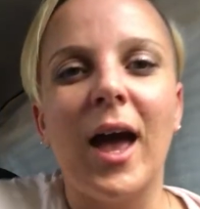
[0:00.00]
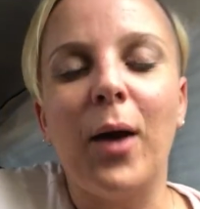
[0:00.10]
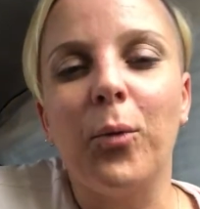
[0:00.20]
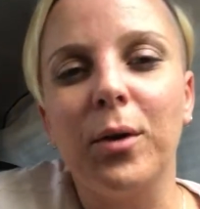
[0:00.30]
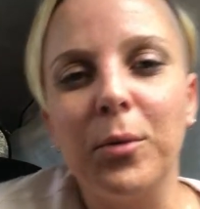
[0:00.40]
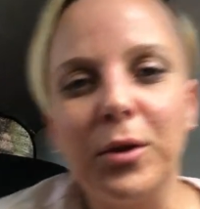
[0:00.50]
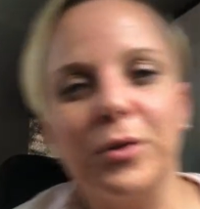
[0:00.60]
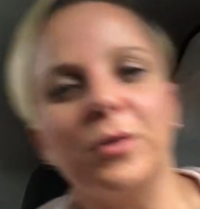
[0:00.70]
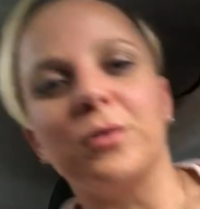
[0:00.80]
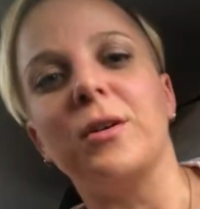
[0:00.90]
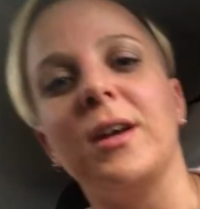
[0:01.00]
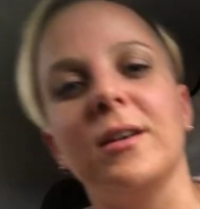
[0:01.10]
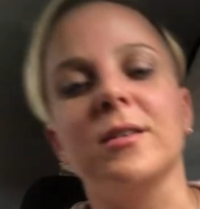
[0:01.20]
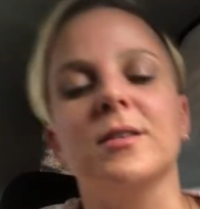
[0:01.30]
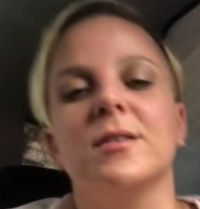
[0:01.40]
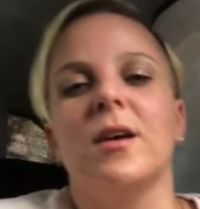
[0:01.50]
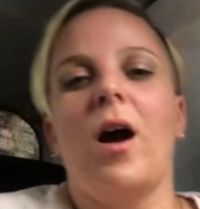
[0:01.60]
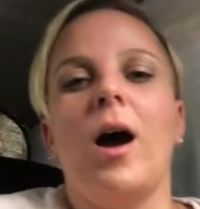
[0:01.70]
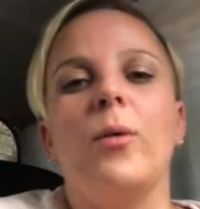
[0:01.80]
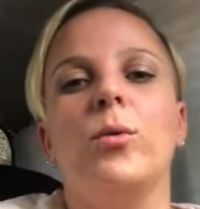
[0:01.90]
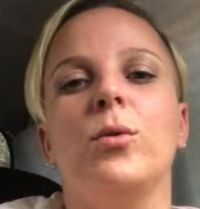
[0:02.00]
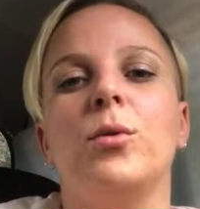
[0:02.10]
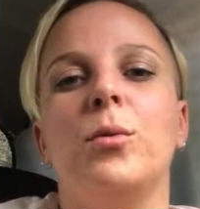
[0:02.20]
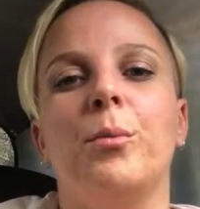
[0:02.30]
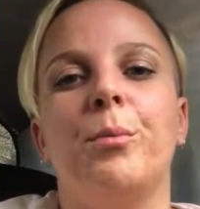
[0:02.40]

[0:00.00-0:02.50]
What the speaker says: And what I'm going to do is I will